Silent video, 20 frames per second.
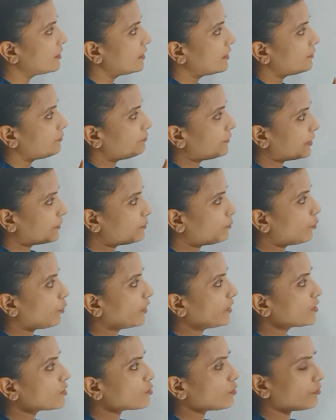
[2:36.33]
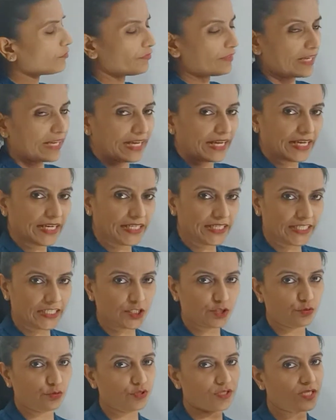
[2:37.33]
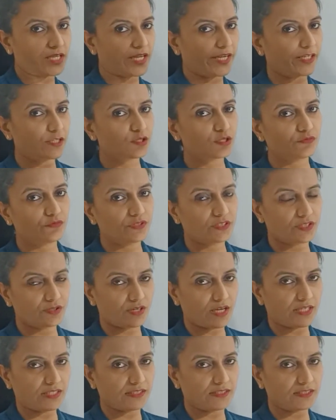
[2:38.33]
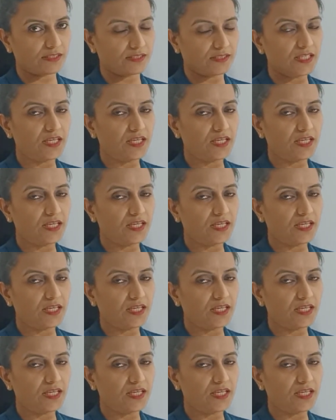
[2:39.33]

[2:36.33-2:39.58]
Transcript: midpoints of any two sides of a triangle